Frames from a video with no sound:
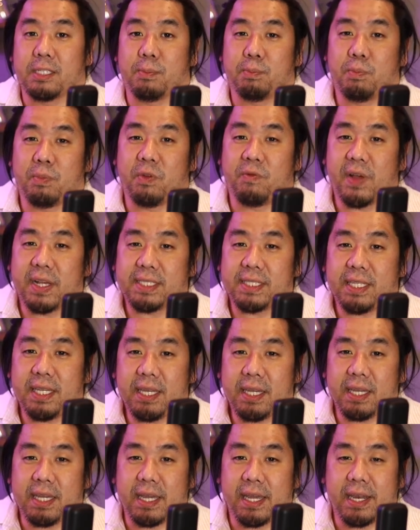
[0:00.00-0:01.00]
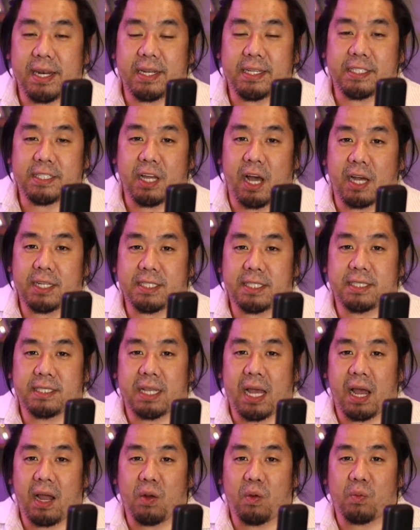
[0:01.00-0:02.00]
Investing in stocks is
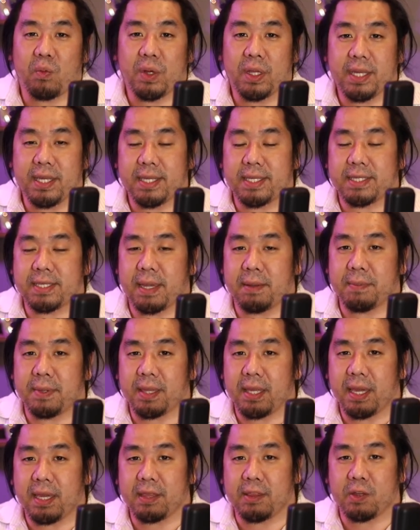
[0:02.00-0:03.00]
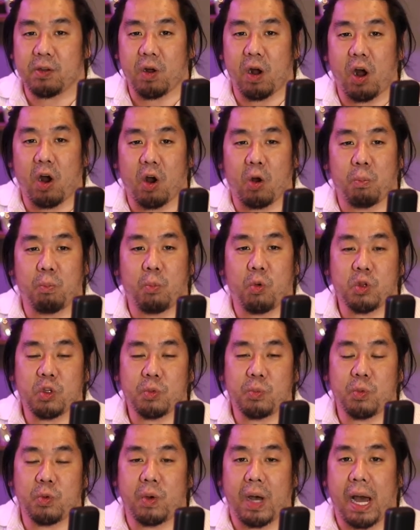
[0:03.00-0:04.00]
not really the same thing. There are
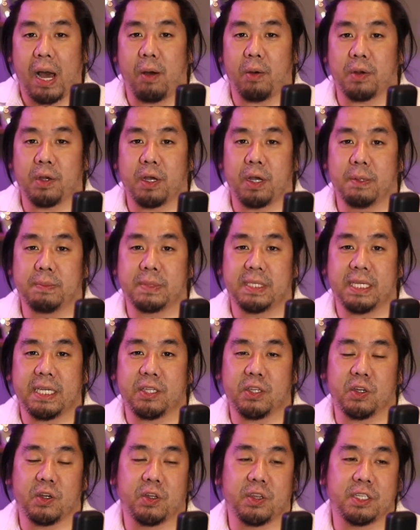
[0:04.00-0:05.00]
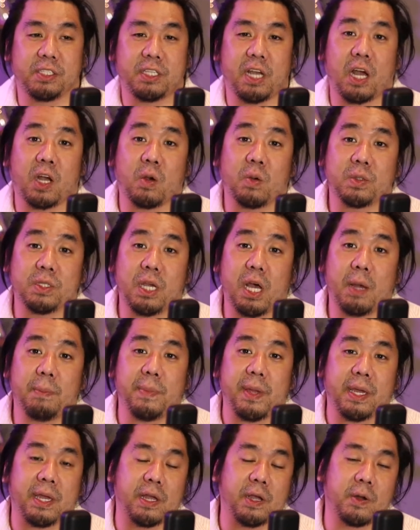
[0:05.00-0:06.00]
multiple outcomes. Either the stock goes
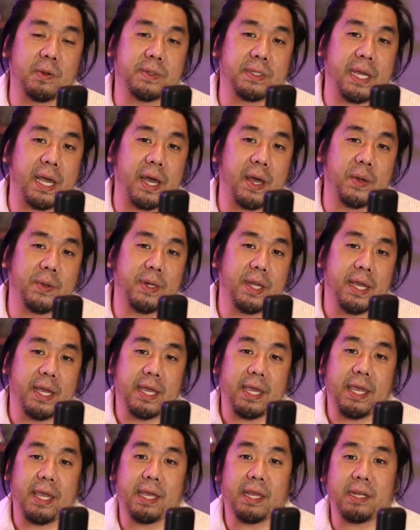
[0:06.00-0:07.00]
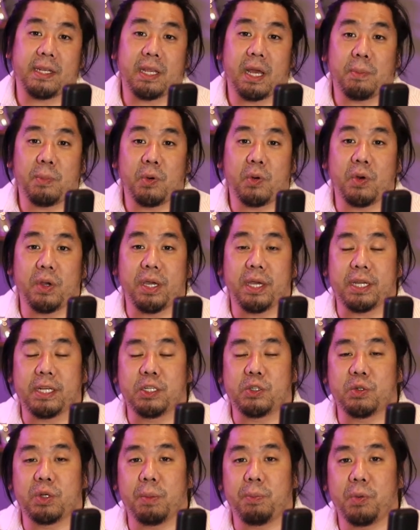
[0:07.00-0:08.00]
up, it can go down, it can double, it
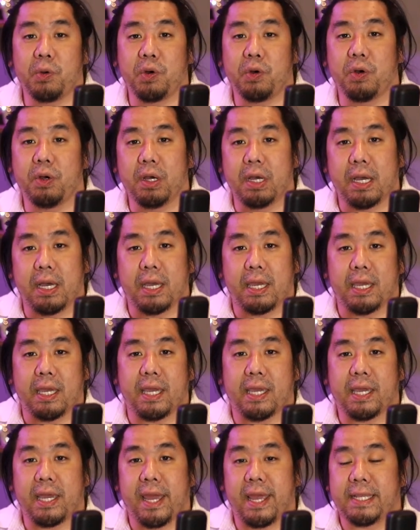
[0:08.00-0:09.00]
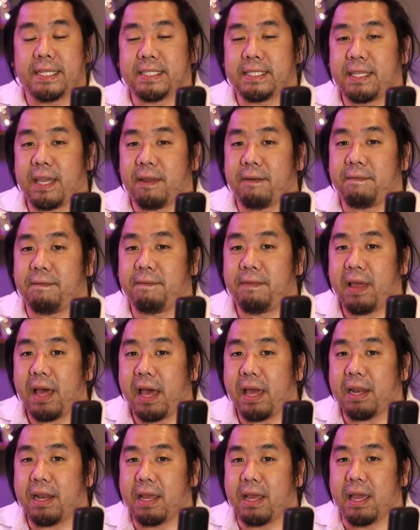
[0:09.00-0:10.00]
can triple, it can stay
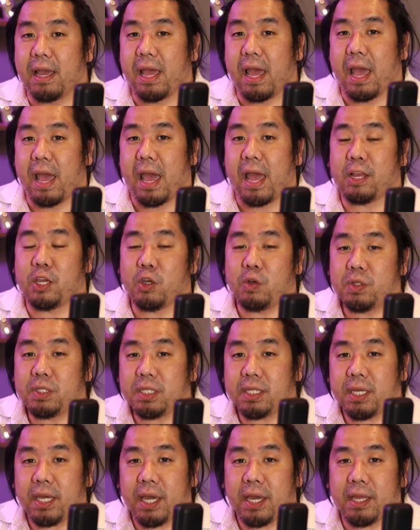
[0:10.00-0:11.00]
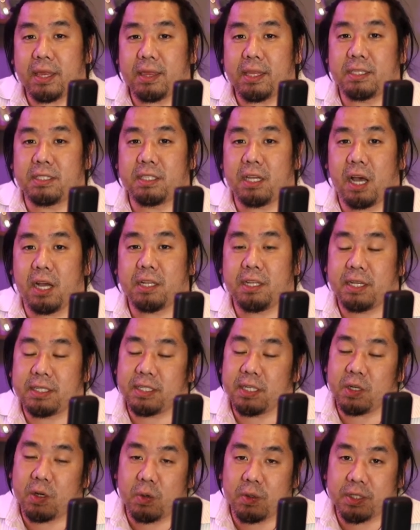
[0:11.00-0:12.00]
flat. And usually the stock
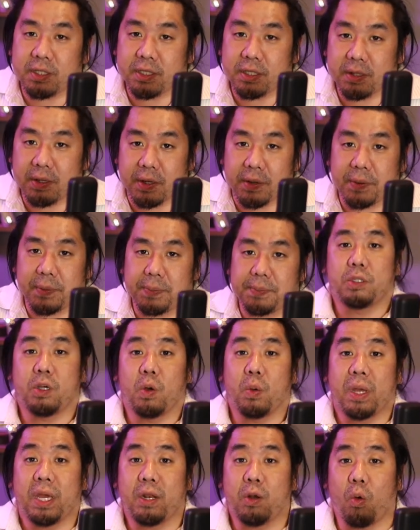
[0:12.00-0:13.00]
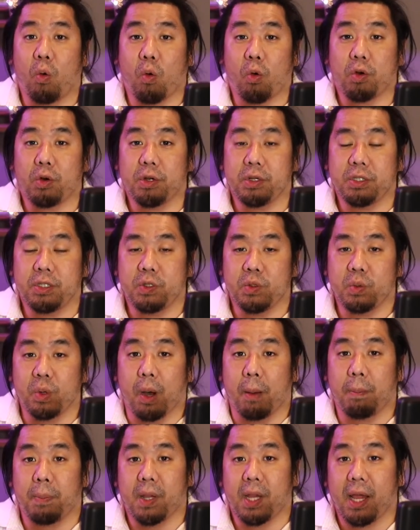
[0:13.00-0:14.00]
doesn't go to zero. So in order to
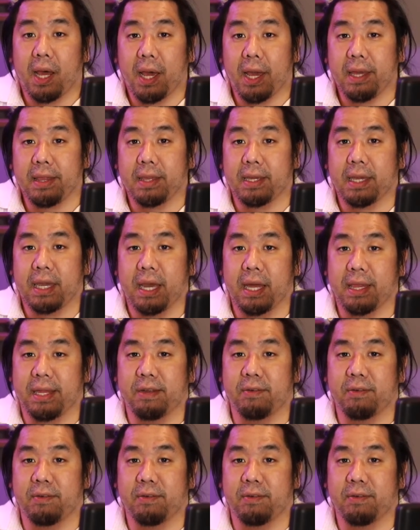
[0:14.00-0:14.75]
apply the Kelly